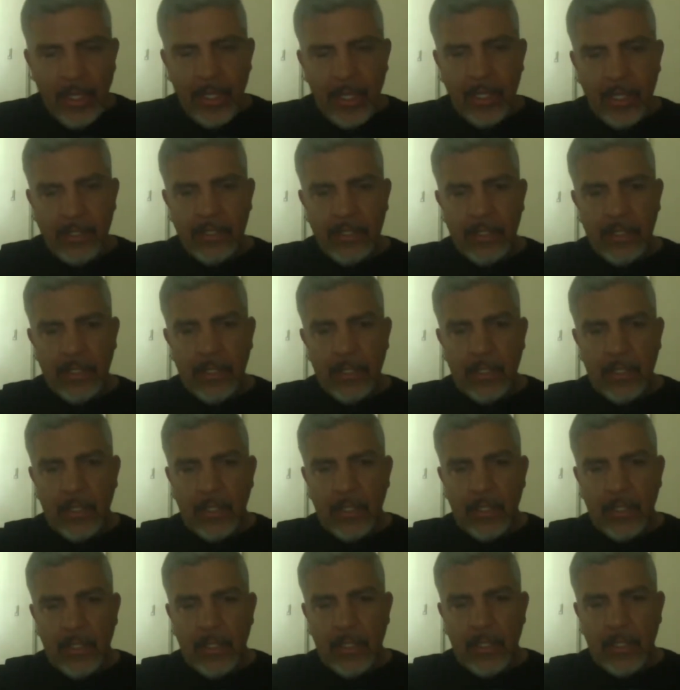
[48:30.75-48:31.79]
and
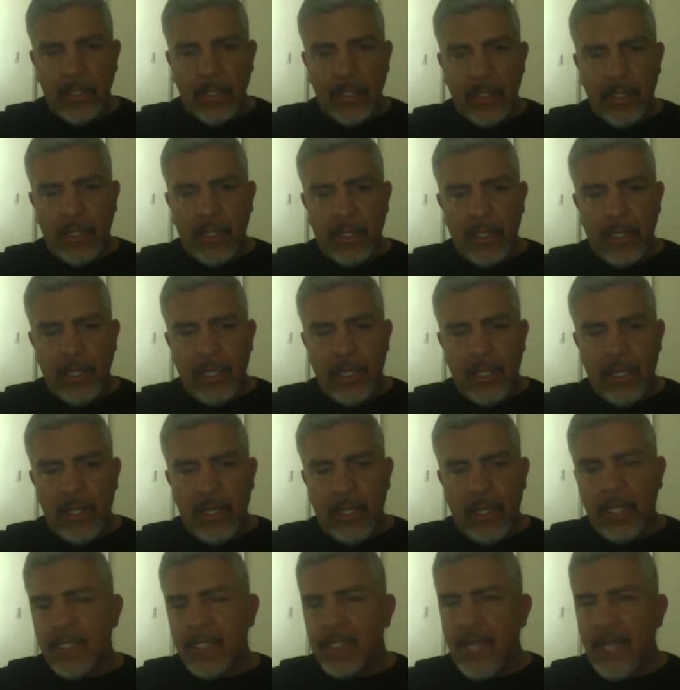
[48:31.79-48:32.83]

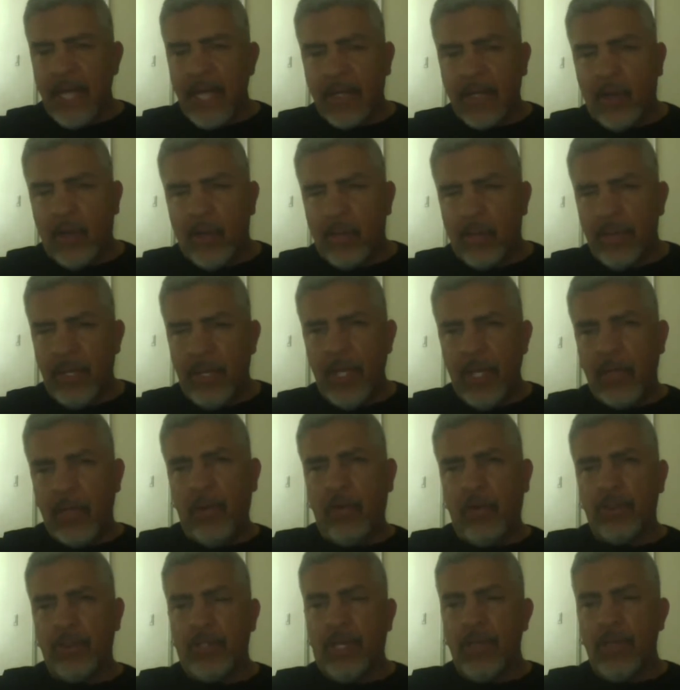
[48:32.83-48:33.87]
his dad calls me, "Hey,
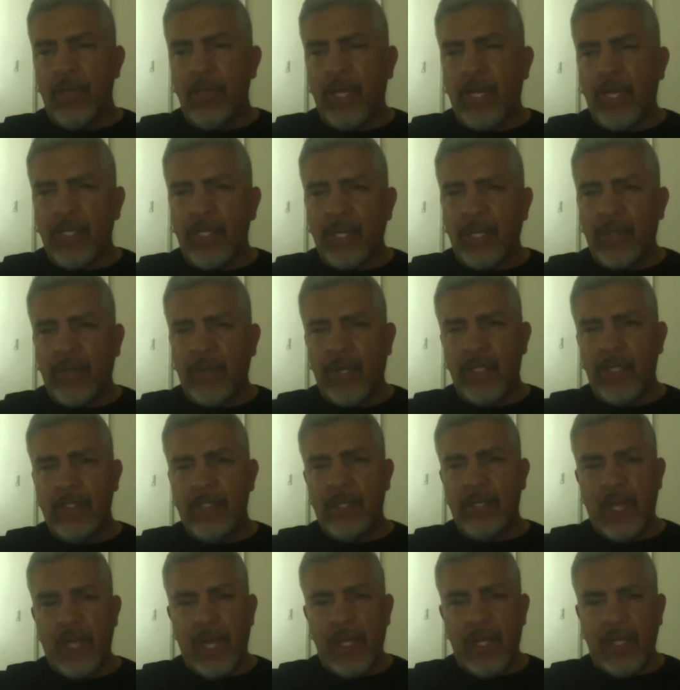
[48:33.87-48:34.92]
coach, are you guys gonna train
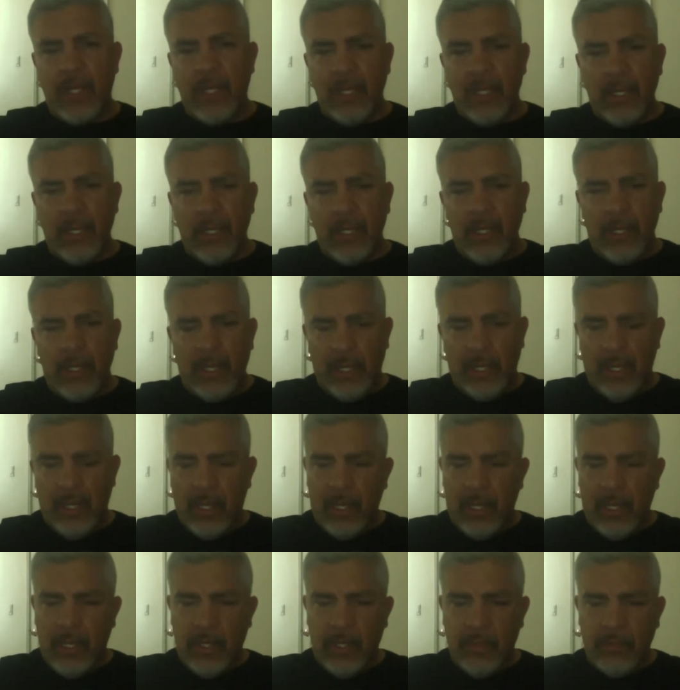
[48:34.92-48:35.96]
tonight?"
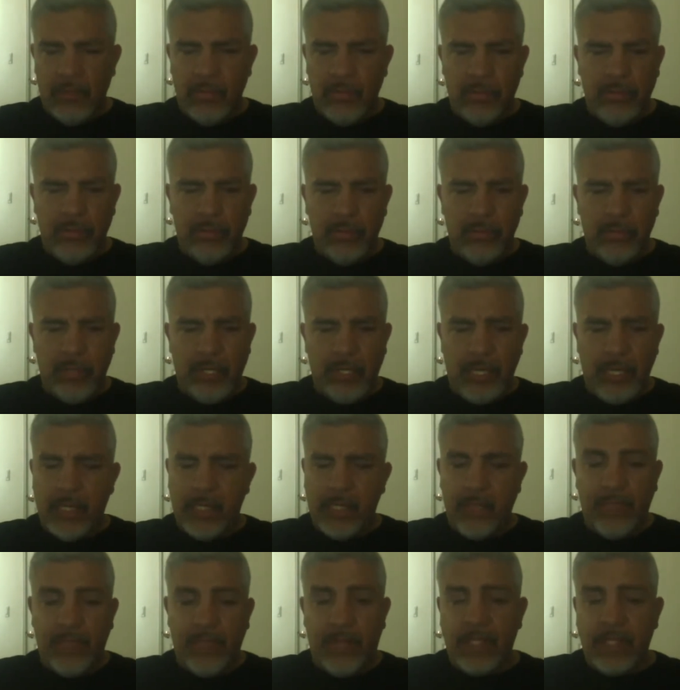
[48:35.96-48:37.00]

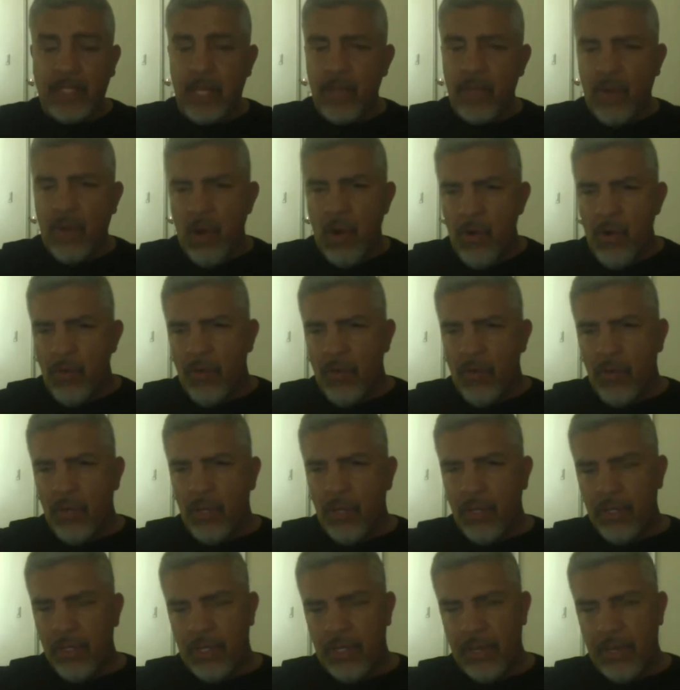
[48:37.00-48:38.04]
If I say no,
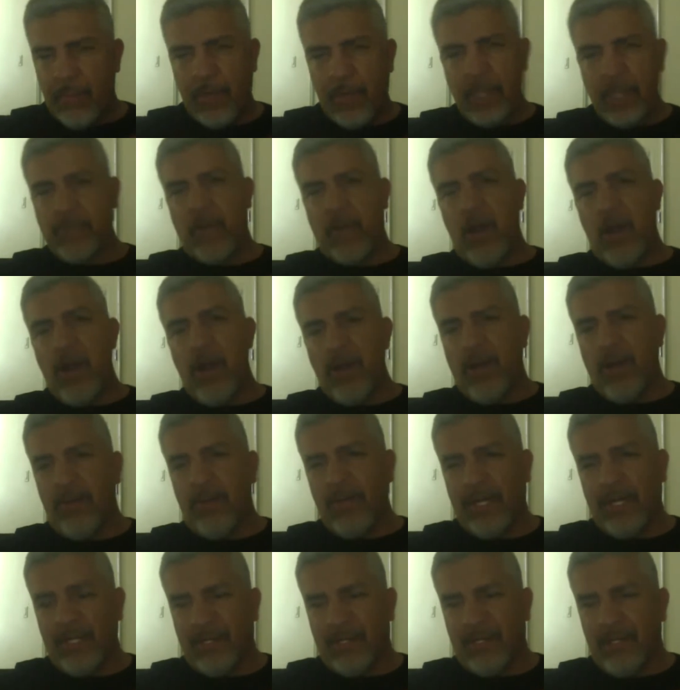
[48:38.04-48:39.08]
it breaks my heart
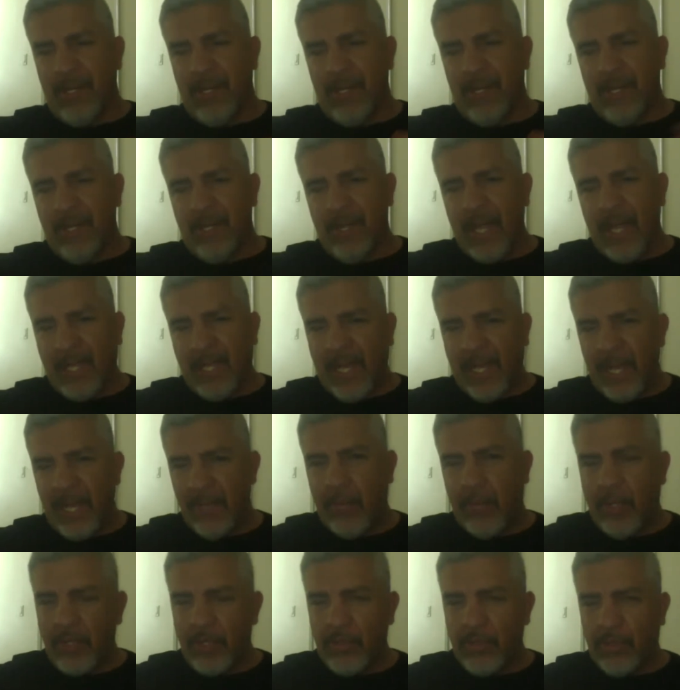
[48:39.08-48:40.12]
because that kid
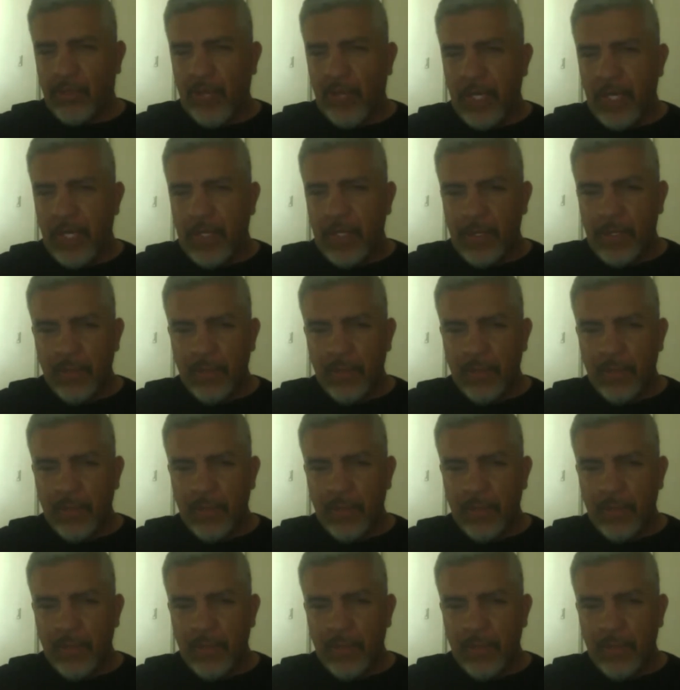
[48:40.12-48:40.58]
wants to train.